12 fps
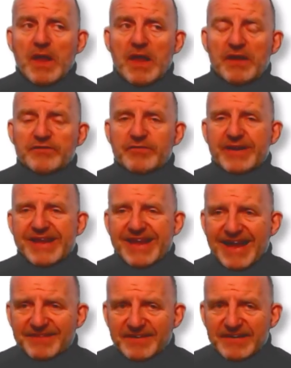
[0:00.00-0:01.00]
Is there any
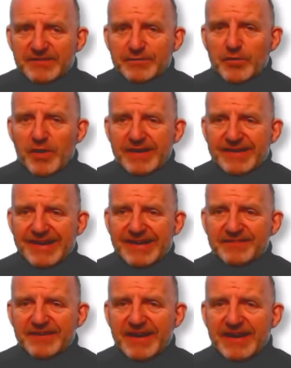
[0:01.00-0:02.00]
catalyst for
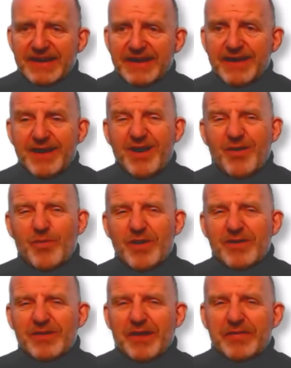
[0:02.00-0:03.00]
ideas here?
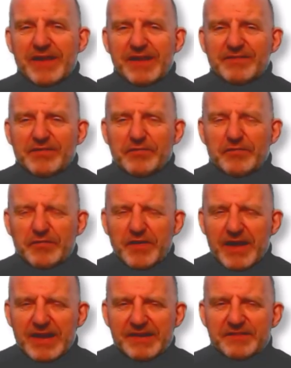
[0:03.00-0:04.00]
Well, I think it's a
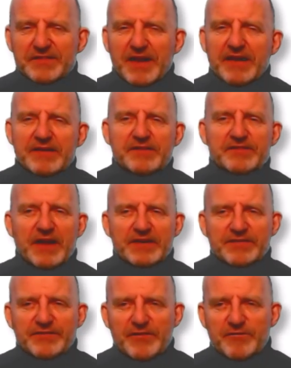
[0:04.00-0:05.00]
fairly standard
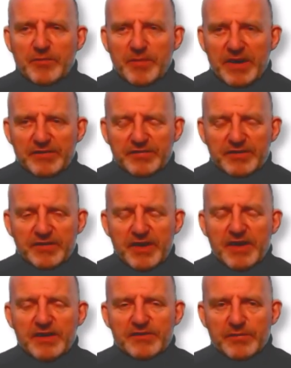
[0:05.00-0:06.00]
set of information
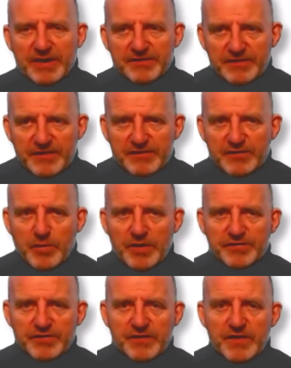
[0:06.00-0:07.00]
to answer this
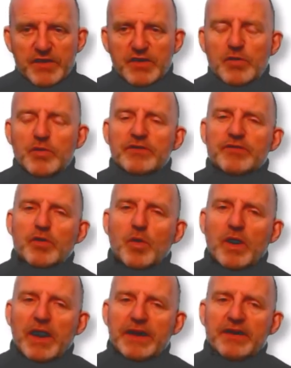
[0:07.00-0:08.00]
question that you would have
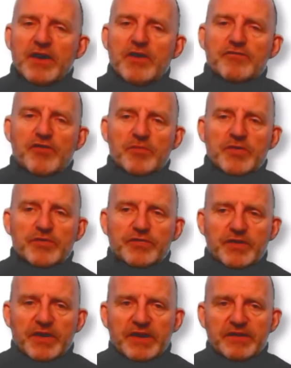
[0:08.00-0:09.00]
acquired from your
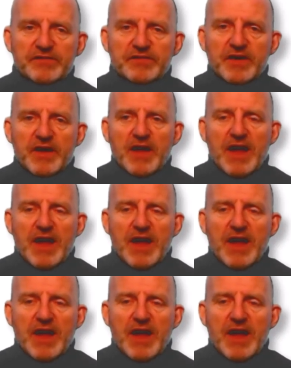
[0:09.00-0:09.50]
studies.